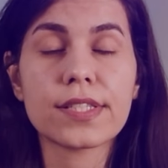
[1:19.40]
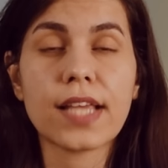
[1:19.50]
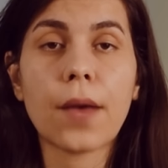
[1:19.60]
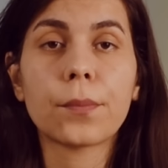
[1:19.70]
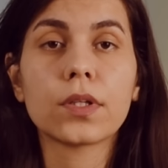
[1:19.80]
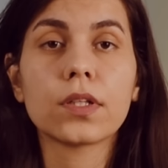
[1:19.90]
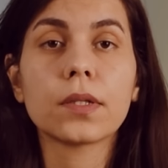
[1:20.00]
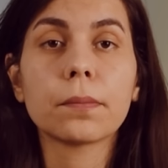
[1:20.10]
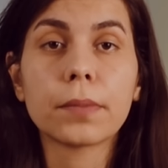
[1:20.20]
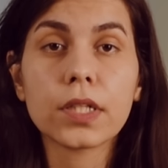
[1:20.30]

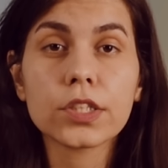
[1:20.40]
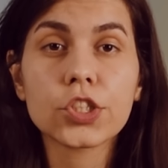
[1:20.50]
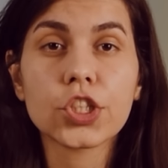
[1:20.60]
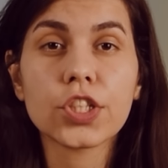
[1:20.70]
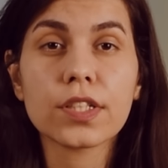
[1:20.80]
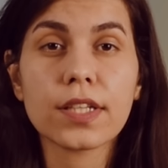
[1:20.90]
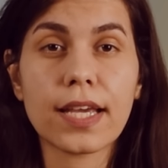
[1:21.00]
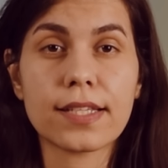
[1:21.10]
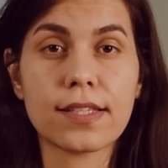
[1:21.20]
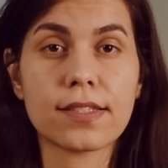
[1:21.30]
example, belching,
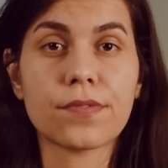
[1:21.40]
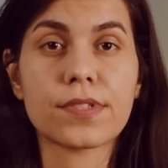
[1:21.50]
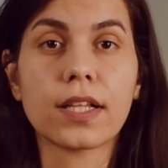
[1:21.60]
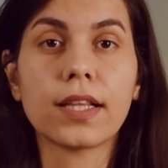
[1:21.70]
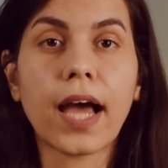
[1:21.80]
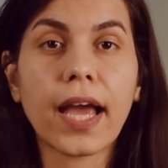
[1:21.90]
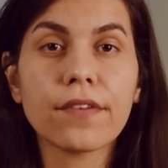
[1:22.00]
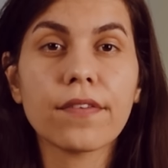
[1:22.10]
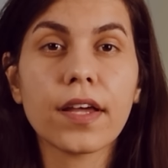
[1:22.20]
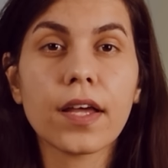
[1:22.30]
excess of
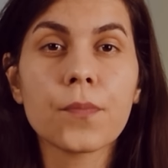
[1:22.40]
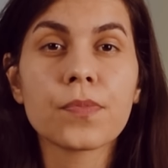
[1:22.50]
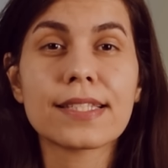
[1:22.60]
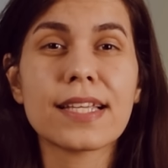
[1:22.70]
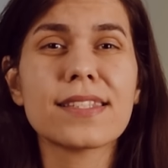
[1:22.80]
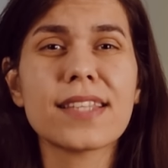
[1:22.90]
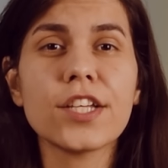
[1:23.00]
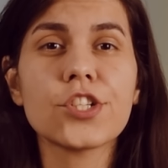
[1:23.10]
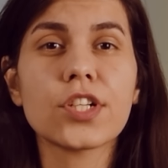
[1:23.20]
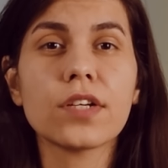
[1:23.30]
saliva,
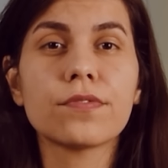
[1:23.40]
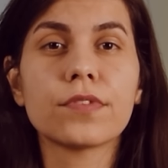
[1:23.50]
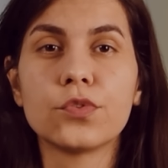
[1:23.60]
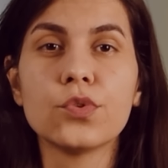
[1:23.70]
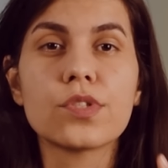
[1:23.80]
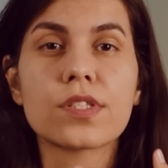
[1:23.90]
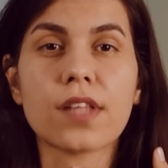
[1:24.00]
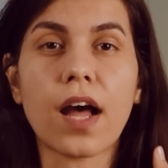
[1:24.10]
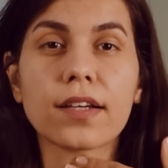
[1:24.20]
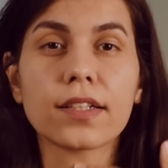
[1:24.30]
sensation of food
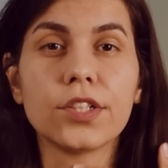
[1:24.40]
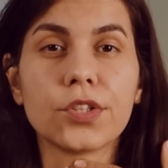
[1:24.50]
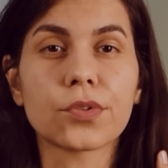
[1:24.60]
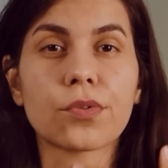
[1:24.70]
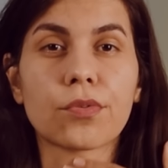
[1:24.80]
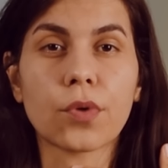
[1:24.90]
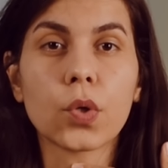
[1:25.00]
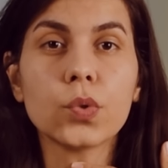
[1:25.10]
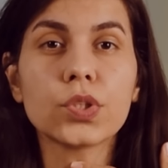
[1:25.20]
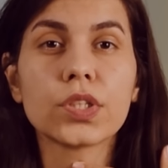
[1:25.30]
stuck in your
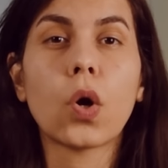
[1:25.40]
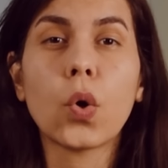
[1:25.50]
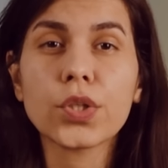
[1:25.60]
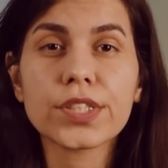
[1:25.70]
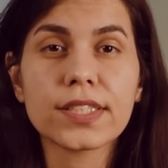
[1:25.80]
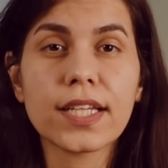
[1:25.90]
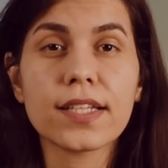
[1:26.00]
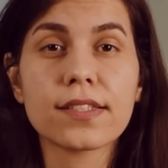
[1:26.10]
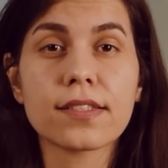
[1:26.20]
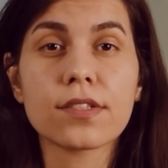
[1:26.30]
throat,
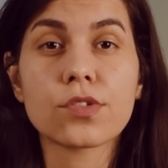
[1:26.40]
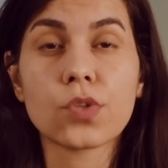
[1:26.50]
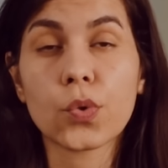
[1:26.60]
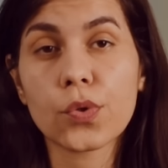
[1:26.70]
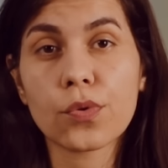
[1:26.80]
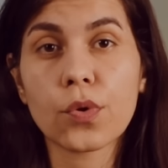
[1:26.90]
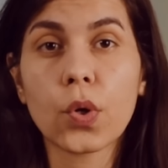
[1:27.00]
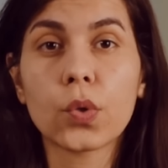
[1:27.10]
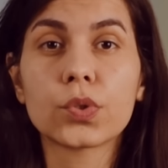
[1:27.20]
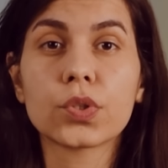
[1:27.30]
hoarseness, sore
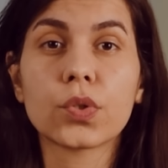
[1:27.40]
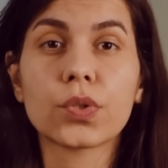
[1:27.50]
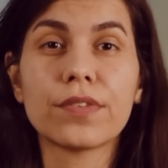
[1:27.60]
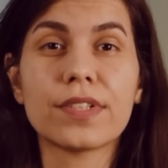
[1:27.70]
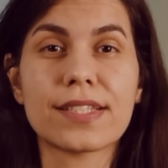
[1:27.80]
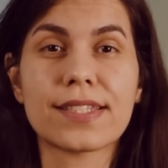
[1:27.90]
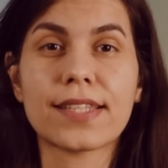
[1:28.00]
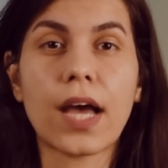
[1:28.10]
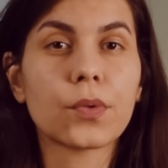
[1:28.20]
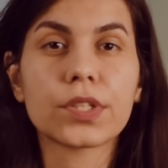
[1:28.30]
throat, or even a
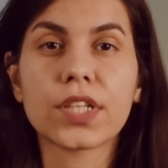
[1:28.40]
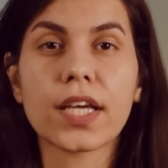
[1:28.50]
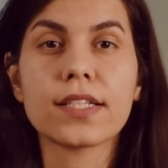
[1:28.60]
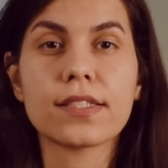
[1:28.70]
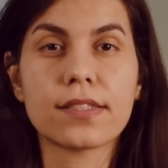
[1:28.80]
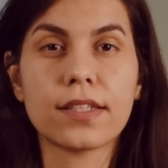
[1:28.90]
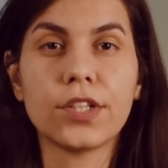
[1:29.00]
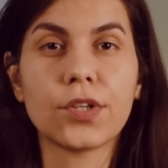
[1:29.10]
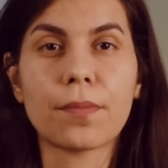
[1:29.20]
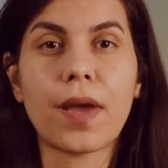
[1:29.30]
sour taste
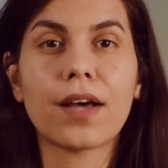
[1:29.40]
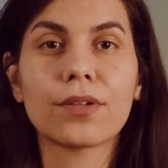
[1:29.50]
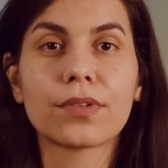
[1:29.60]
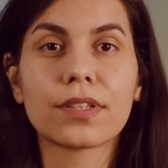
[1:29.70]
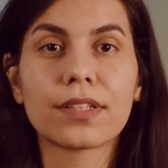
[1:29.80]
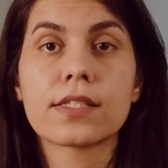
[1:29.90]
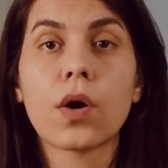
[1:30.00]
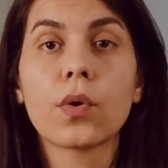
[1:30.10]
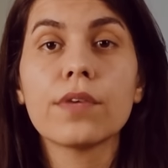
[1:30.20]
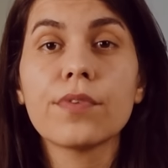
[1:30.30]
in your mouth.
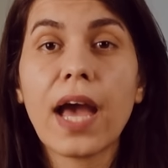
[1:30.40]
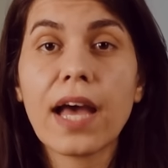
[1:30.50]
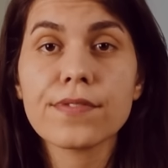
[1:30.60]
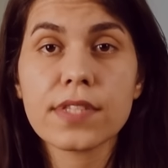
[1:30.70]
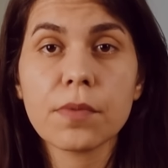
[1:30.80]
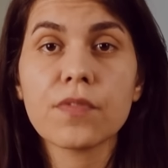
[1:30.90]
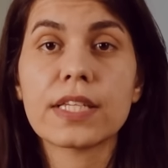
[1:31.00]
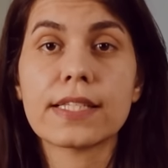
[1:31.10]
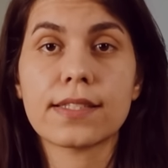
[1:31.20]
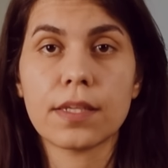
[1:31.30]
So if you have some of
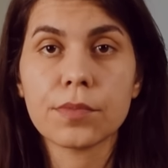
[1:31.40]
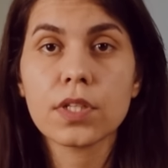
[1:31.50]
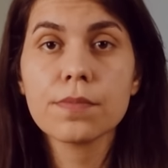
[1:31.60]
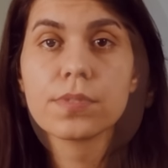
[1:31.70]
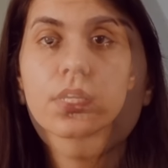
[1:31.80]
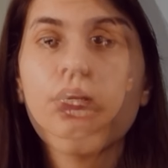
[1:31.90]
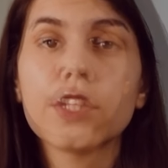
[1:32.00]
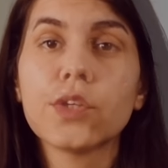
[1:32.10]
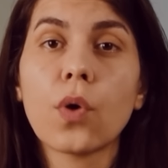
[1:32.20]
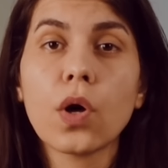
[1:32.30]
these symptoms
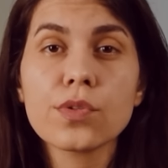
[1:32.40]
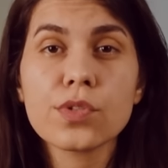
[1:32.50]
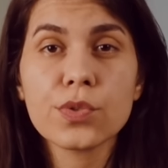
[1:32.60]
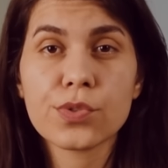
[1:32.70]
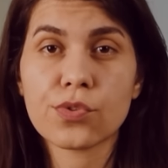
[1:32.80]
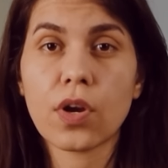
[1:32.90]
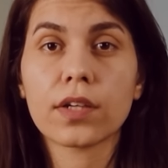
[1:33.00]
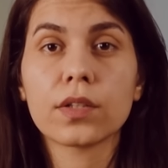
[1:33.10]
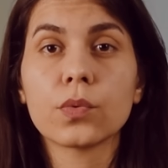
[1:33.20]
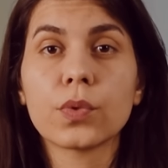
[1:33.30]
and you also
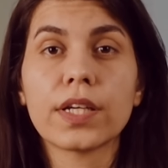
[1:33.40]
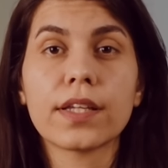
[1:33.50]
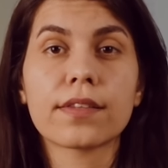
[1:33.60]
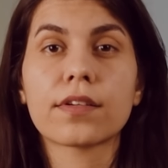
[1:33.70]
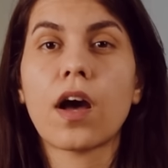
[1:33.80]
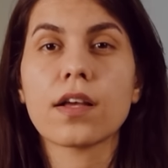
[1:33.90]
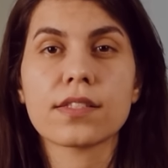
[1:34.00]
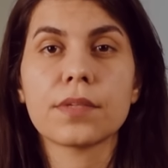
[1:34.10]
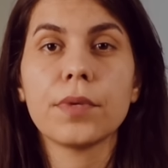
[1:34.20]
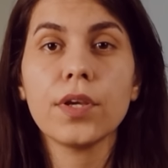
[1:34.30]
struggle with
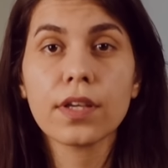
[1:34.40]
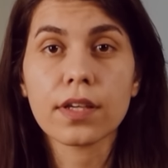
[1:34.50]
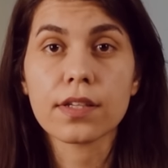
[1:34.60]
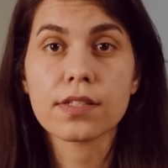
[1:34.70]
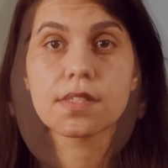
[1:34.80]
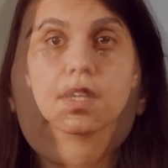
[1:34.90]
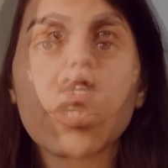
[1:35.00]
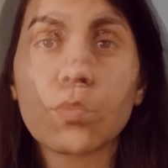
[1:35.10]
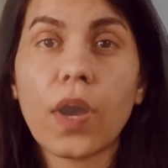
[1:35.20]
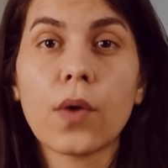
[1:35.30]
constant mucus,
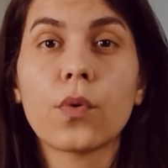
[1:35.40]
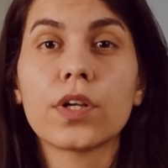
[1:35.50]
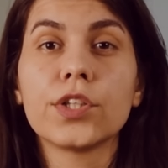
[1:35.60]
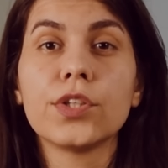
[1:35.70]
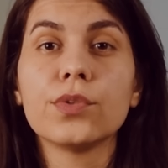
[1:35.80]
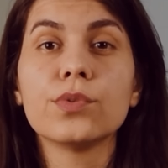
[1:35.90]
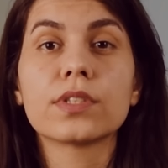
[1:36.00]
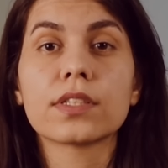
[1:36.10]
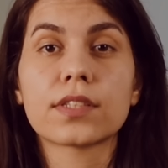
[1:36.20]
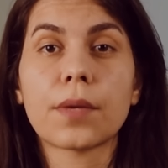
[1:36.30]
you might want to
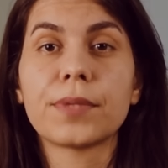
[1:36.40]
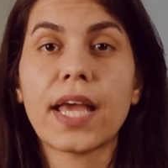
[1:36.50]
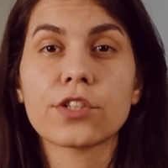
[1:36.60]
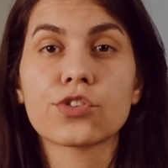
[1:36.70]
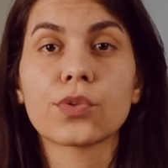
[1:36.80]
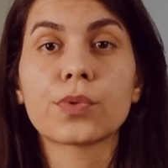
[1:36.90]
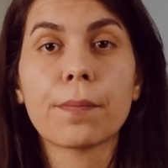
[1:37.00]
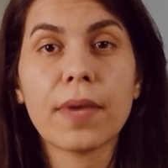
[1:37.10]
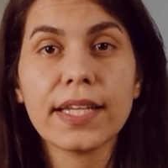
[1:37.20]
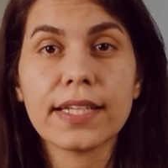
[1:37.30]
use some natural
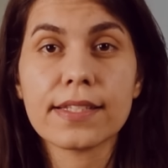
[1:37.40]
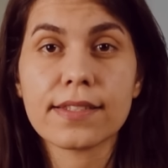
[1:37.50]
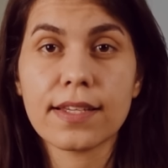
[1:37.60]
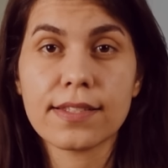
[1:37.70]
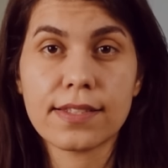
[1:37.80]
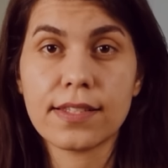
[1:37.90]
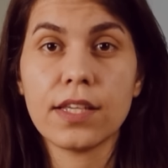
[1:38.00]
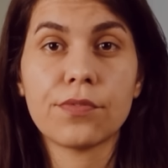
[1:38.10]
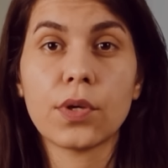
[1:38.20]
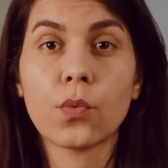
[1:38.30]
remedies and
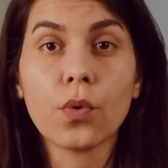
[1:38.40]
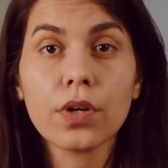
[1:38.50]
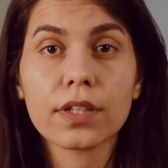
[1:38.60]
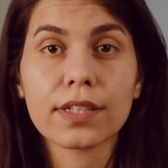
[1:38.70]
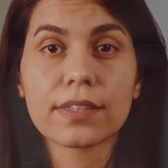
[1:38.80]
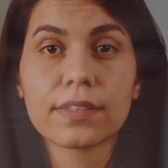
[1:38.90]
see if they work.